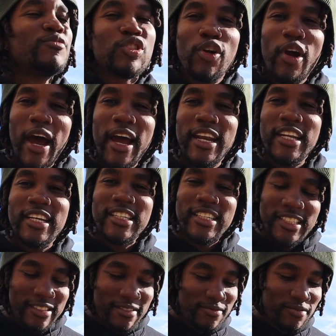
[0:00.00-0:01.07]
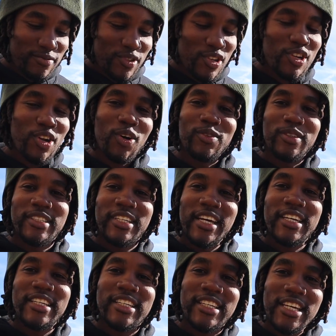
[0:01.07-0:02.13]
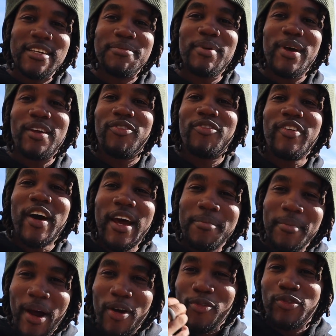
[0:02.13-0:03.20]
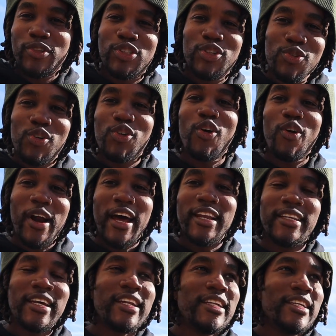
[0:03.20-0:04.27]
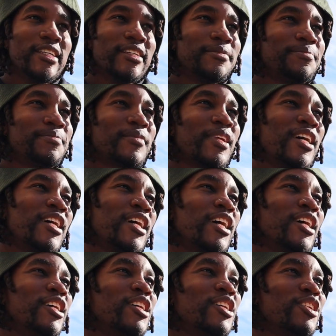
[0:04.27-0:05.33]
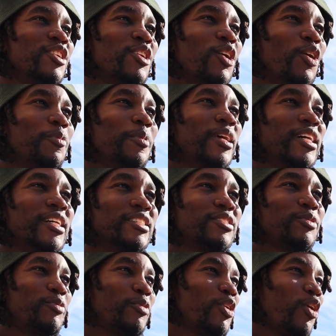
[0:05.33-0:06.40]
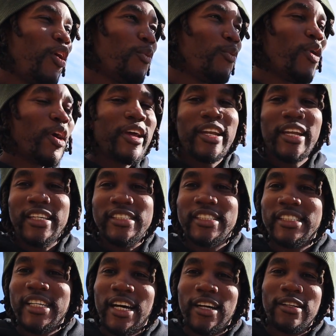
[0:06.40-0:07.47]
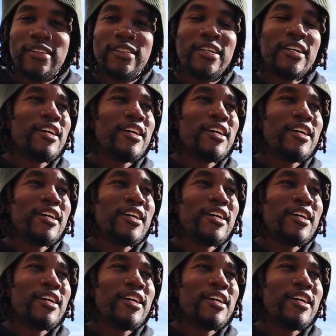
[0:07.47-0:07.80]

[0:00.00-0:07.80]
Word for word: Trying to, you know, dig deep and find my true core identity, you know, because we all walk in this shell,